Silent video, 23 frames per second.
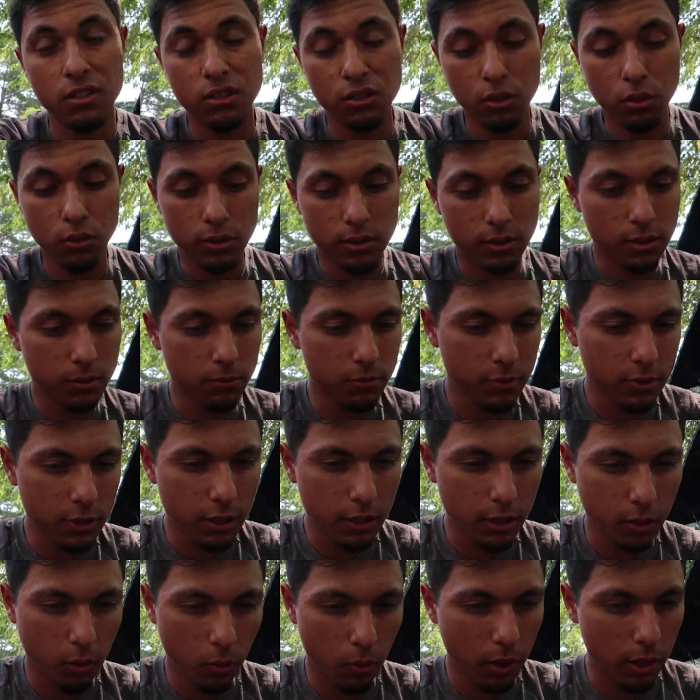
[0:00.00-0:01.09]
So it seems
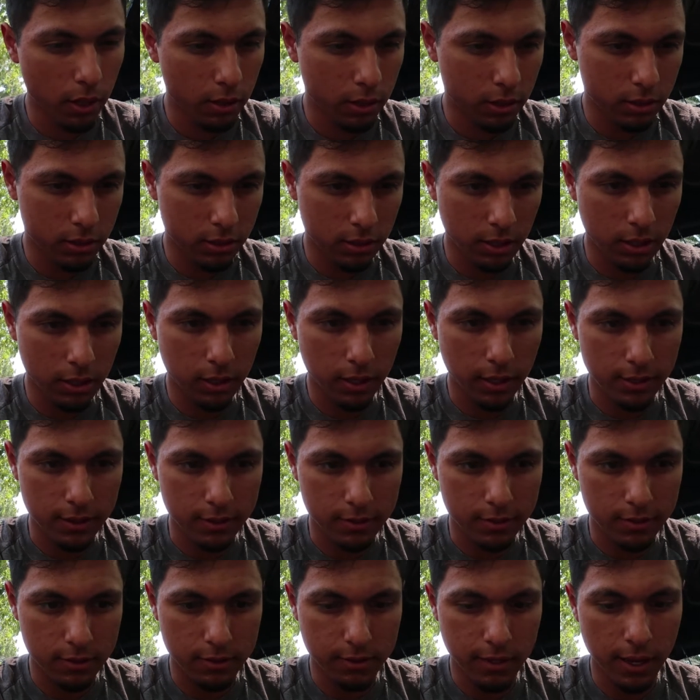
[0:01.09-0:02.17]
like while these headlights
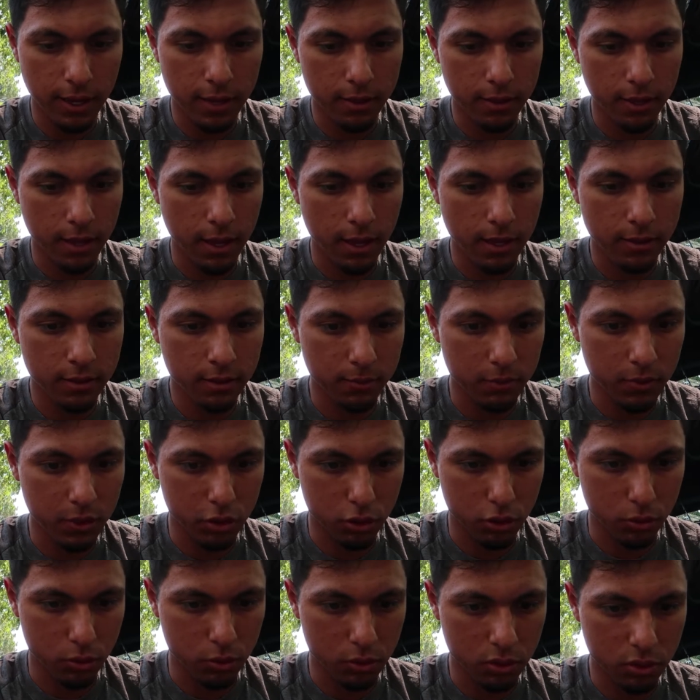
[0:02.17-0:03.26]
sat, they had some
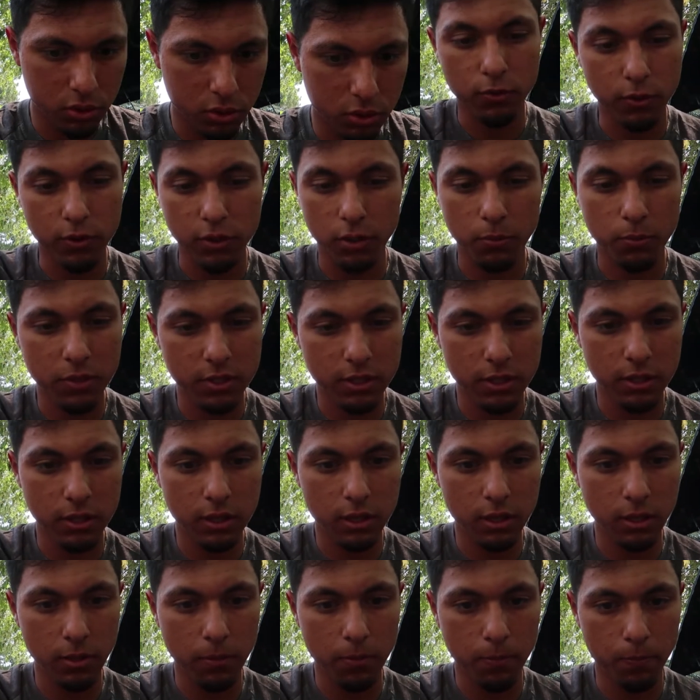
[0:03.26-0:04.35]
issues. For some reason,
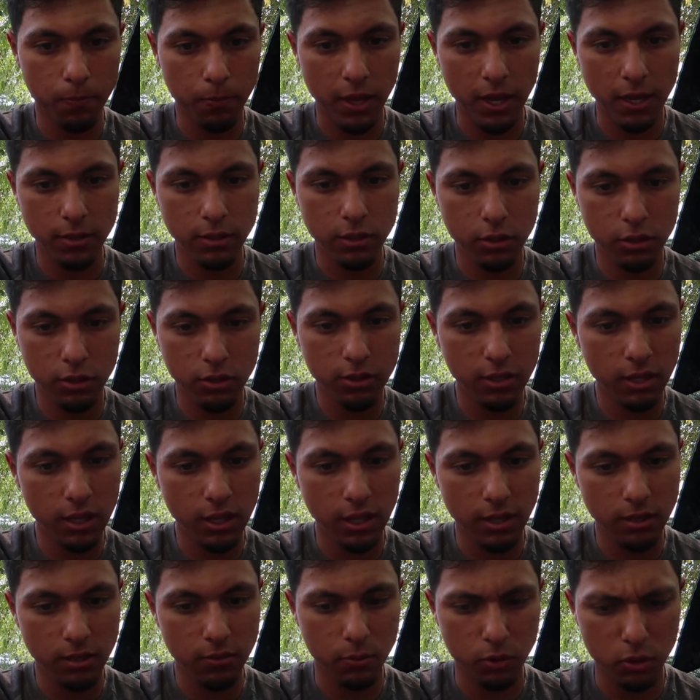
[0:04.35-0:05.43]
the passenger side
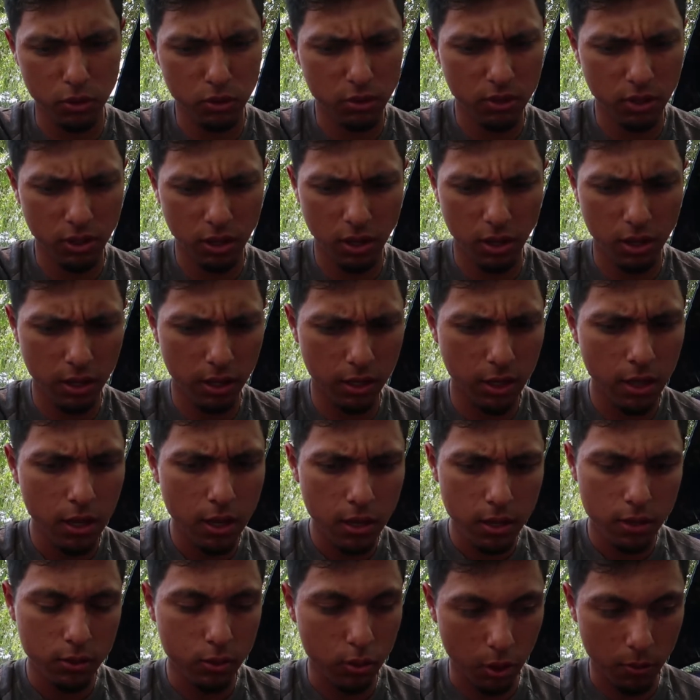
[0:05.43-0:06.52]
has some glue stuck on it,
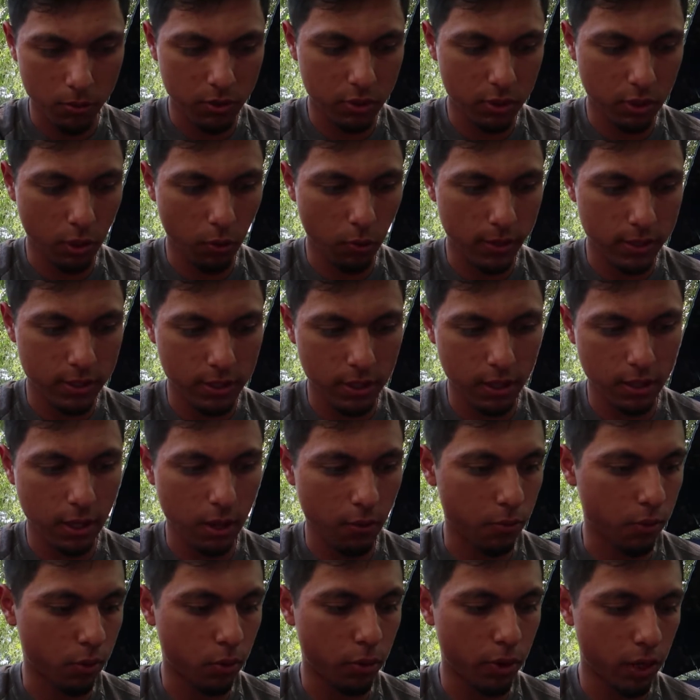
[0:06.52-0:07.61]
so I'm just gonna wet sand that
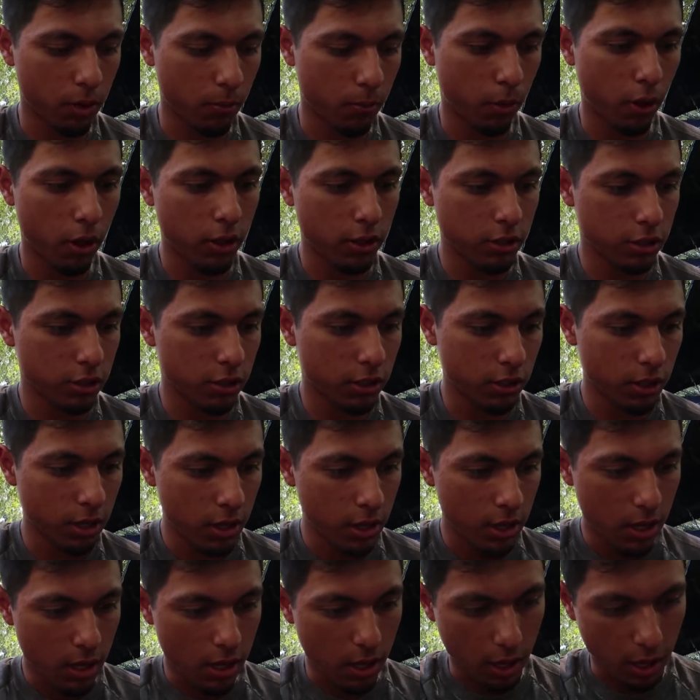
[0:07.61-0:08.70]
real quick and polish it.
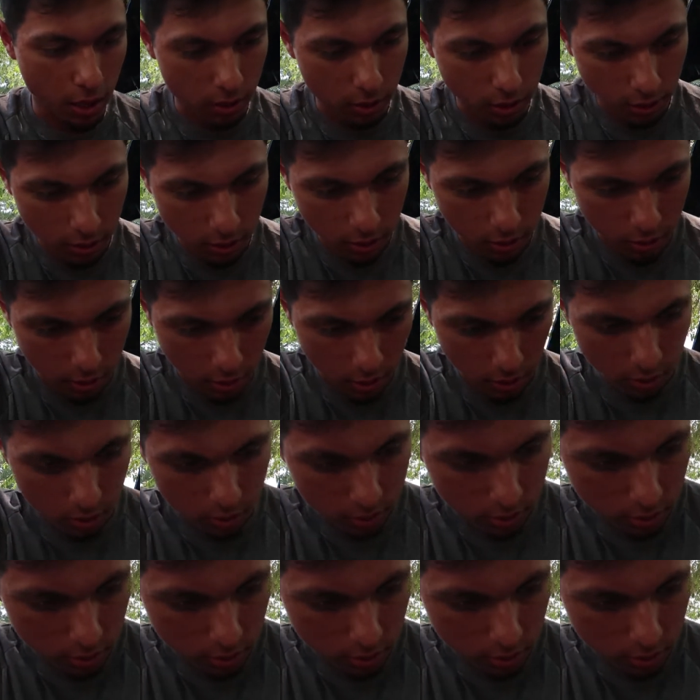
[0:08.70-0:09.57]
And then the other